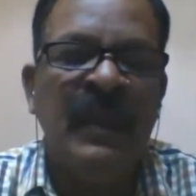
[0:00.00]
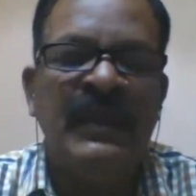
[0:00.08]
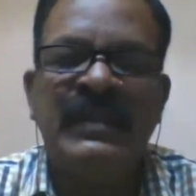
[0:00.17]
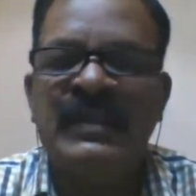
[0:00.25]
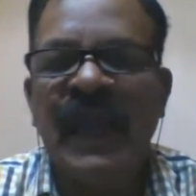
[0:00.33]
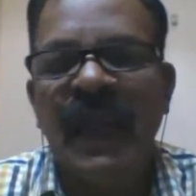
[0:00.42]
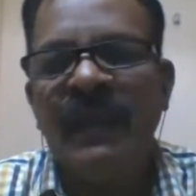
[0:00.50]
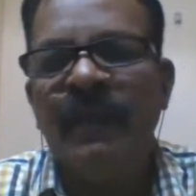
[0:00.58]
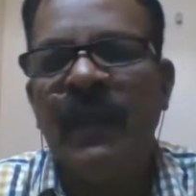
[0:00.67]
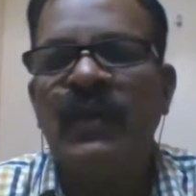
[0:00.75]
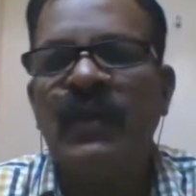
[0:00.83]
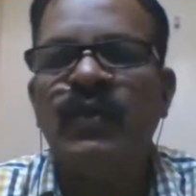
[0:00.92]
third
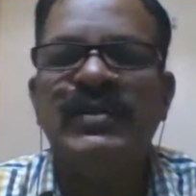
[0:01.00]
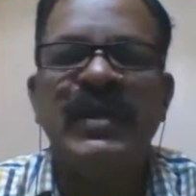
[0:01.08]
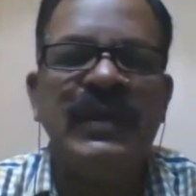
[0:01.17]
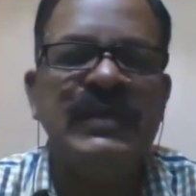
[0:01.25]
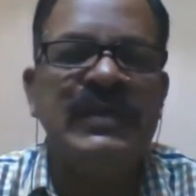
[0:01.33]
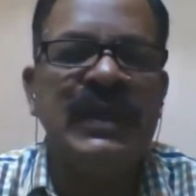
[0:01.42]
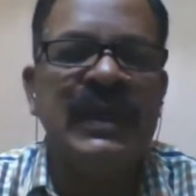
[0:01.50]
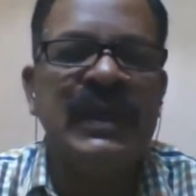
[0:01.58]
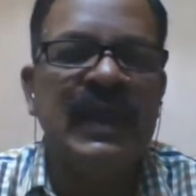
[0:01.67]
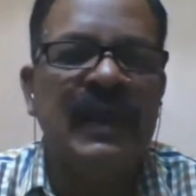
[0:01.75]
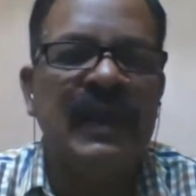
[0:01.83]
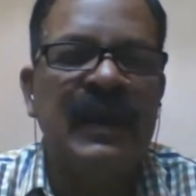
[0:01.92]
important question is
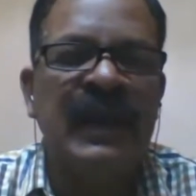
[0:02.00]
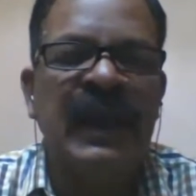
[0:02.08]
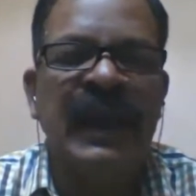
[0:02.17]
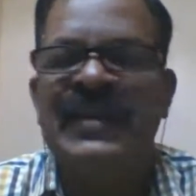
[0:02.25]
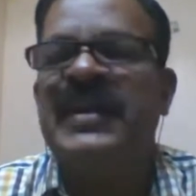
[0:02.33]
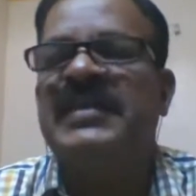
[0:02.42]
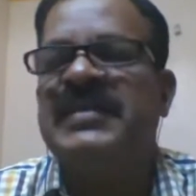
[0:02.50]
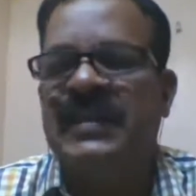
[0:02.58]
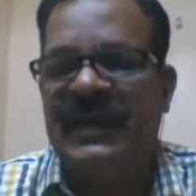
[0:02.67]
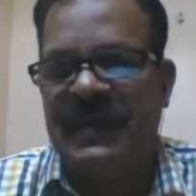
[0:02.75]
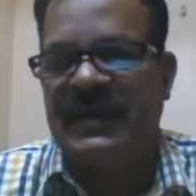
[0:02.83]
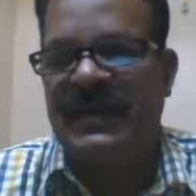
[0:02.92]
uh, literacy
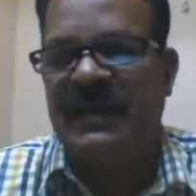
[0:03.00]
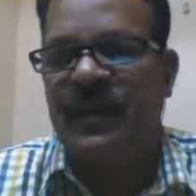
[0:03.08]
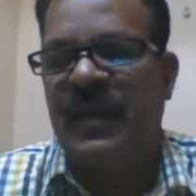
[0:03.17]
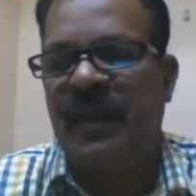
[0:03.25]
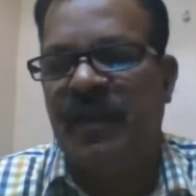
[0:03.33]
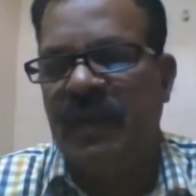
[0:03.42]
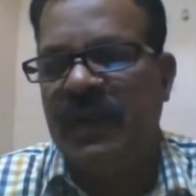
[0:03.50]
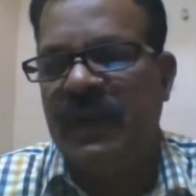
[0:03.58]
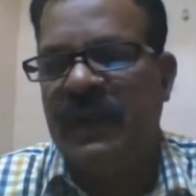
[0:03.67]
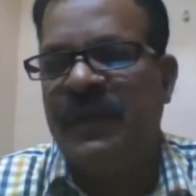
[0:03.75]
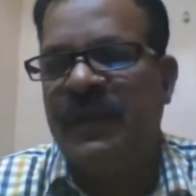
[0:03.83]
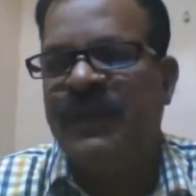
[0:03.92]
rate for example
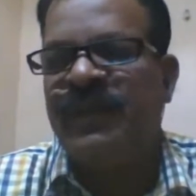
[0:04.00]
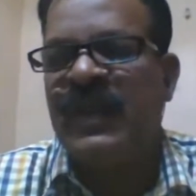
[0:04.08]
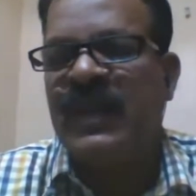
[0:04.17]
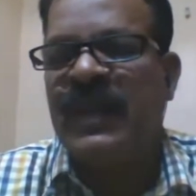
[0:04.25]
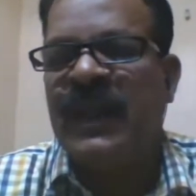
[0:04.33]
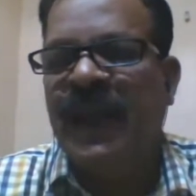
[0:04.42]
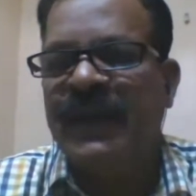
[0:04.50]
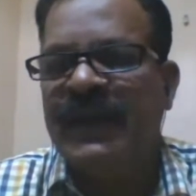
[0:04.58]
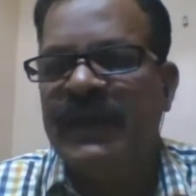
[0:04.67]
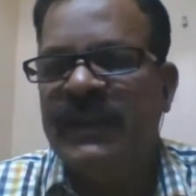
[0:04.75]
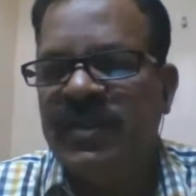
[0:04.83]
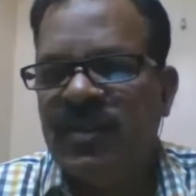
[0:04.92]
in in
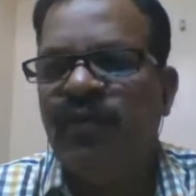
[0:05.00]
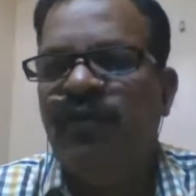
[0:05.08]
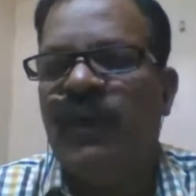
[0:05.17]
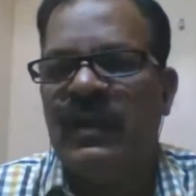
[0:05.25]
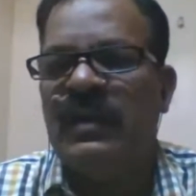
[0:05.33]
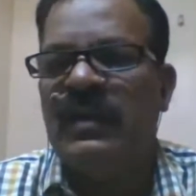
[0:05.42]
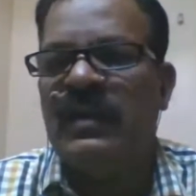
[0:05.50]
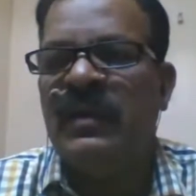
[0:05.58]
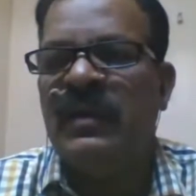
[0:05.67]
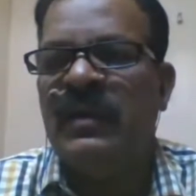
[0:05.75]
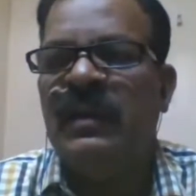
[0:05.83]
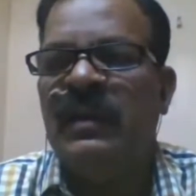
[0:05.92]
1901
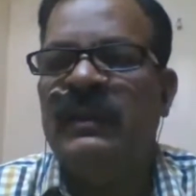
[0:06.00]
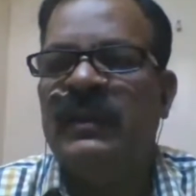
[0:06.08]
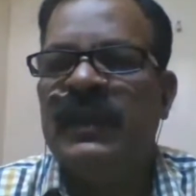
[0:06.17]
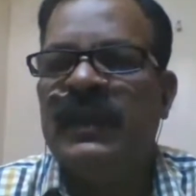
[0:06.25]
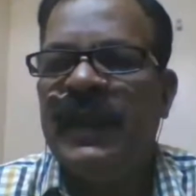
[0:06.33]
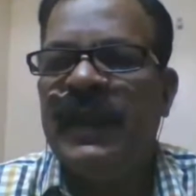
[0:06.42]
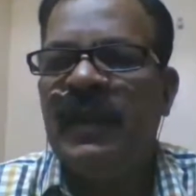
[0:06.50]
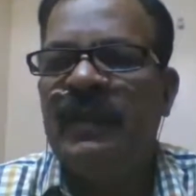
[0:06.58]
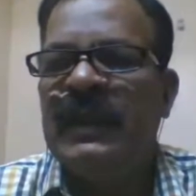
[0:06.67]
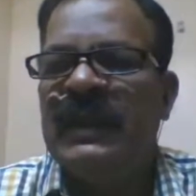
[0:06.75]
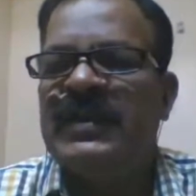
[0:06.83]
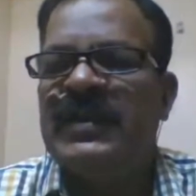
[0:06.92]
the rate of
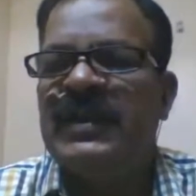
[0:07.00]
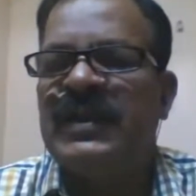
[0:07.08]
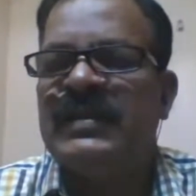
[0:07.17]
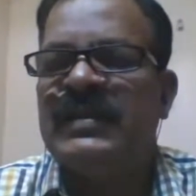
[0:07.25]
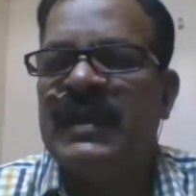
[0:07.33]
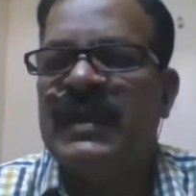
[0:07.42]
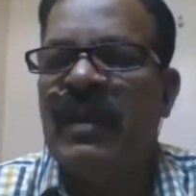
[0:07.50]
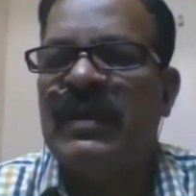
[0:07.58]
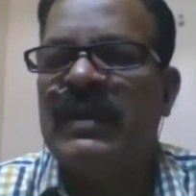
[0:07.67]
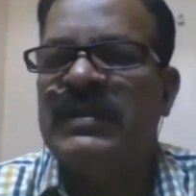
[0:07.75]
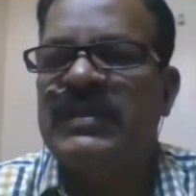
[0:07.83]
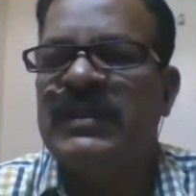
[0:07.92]
literacy in our
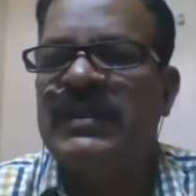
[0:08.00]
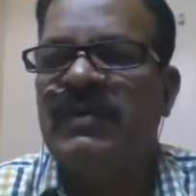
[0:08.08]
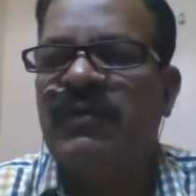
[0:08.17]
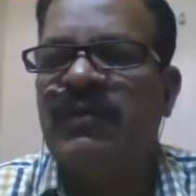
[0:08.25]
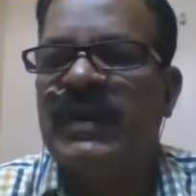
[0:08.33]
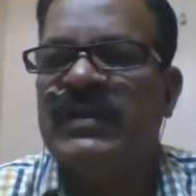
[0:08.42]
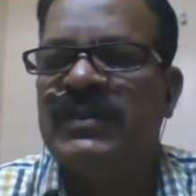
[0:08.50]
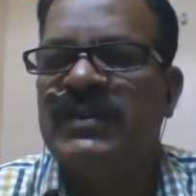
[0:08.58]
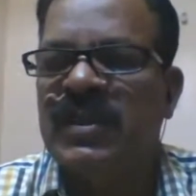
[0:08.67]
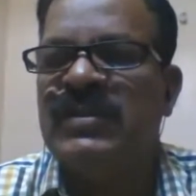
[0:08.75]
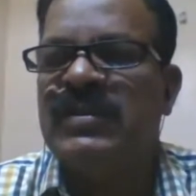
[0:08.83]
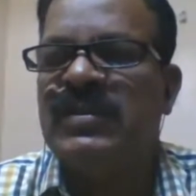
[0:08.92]
country was
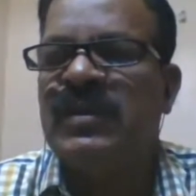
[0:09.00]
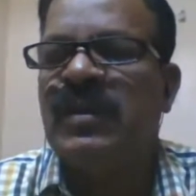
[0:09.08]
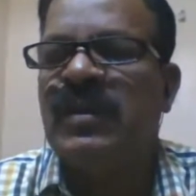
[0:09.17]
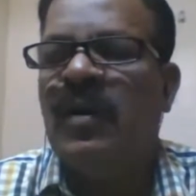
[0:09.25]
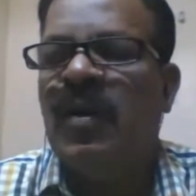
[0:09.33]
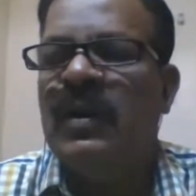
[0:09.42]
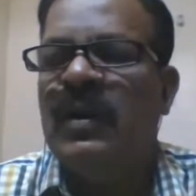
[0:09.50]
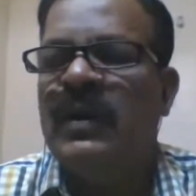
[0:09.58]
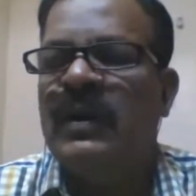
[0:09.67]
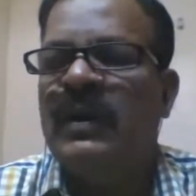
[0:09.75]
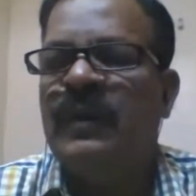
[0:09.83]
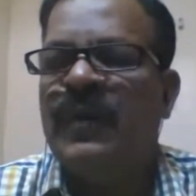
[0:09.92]
just only
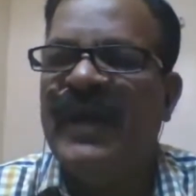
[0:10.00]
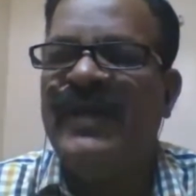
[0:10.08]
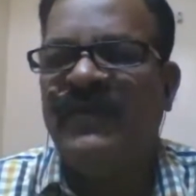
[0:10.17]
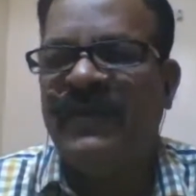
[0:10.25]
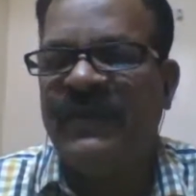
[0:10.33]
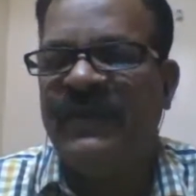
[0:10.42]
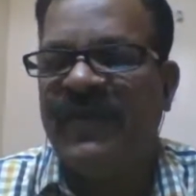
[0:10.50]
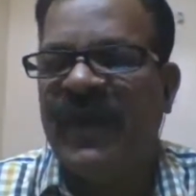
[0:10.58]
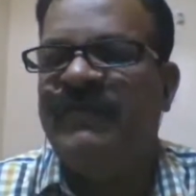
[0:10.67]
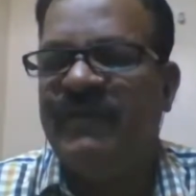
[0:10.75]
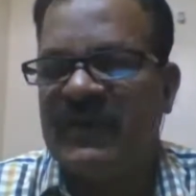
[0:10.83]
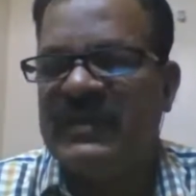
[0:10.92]
5
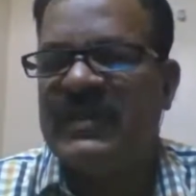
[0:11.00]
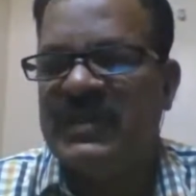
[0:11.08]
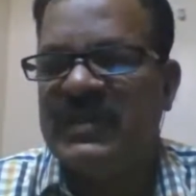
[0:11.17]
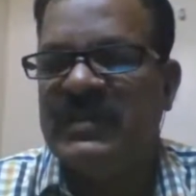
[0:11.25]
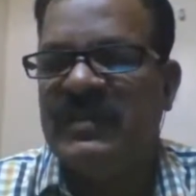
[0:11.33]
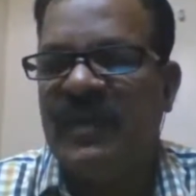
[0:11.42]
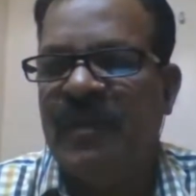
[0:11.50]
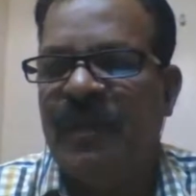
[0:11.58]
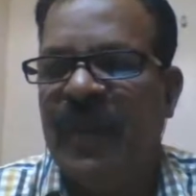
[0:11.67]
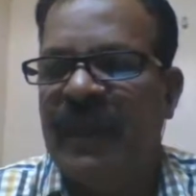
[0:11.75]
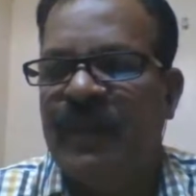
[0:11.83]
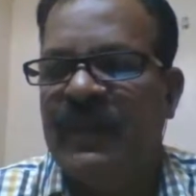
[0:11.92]
5%
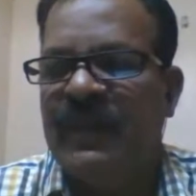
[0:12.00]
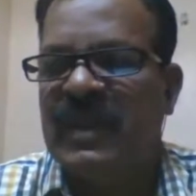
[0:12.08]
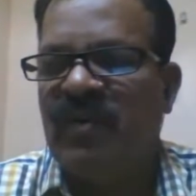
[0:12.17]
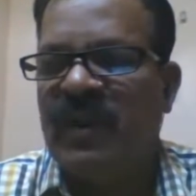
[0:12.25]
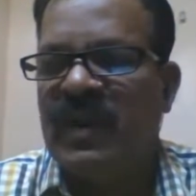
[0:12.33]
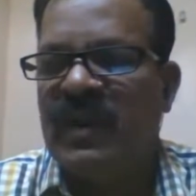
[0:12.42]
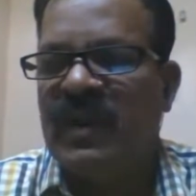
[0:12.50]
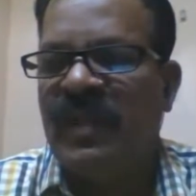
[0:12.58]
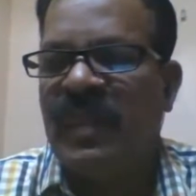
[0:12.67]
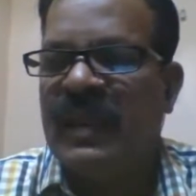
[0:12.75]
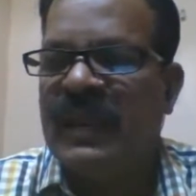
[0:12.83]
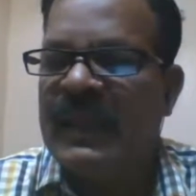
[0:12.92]
5% were
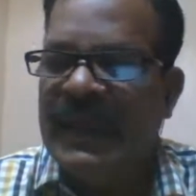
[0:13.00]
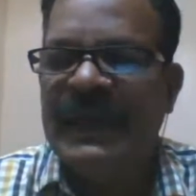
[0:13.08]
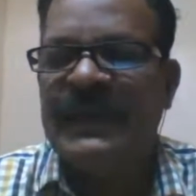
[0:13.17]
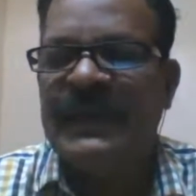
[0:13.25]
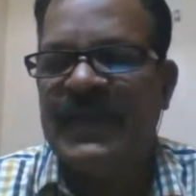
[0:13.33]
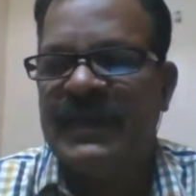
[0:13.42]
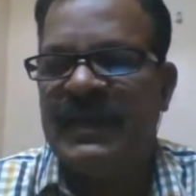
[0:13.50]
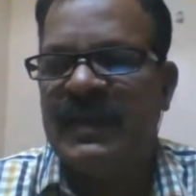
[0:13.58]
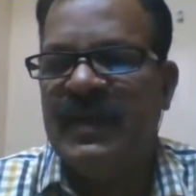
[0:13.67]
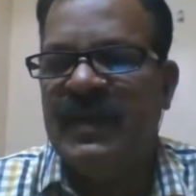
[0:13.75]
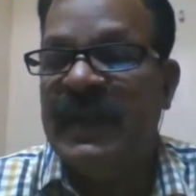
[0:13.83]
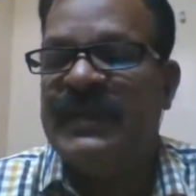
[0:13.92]
illiterate
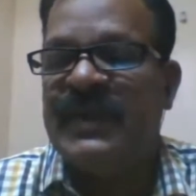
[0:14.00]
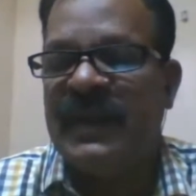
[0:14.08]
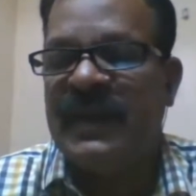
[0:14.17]
literate.